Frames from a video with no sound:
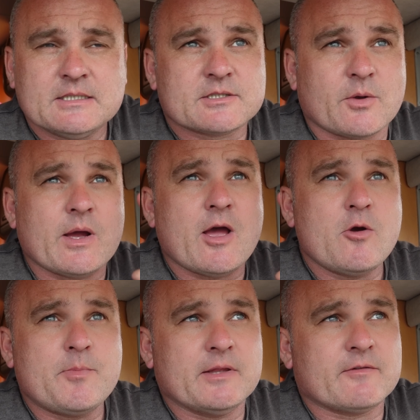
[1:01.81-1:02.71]
So we're
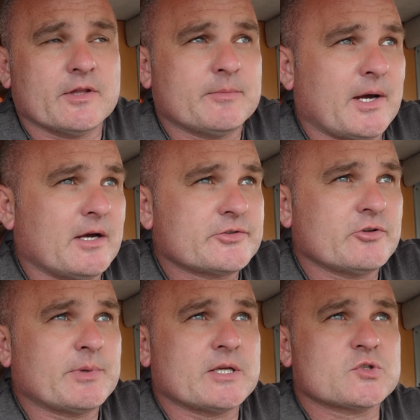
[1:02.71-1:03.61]
hoping they've got the
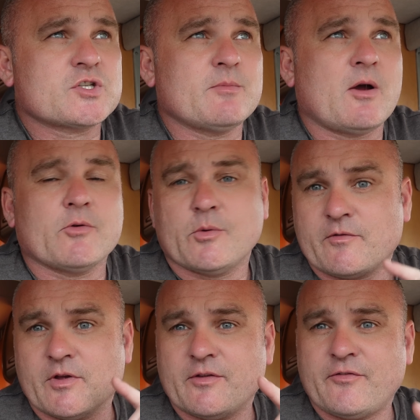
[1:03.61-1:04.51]
parcel, because tomorrow
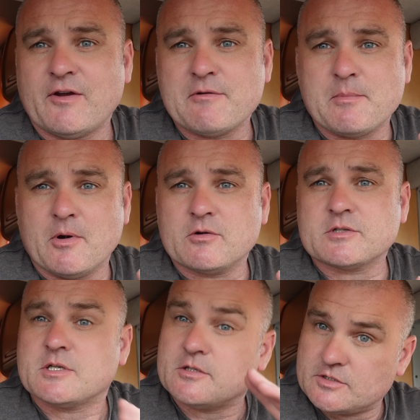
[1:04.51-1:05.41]
we've got the ferry
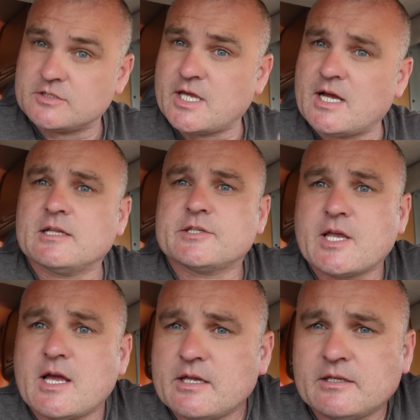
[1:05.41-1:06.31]
booked to the Isle of
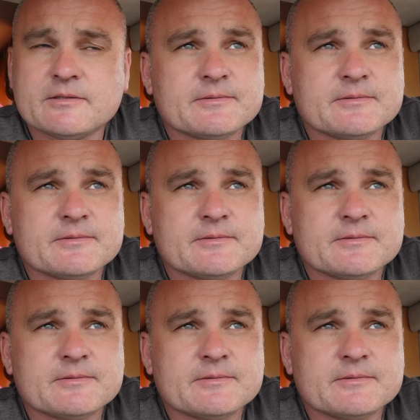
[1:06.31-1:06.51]
Skye.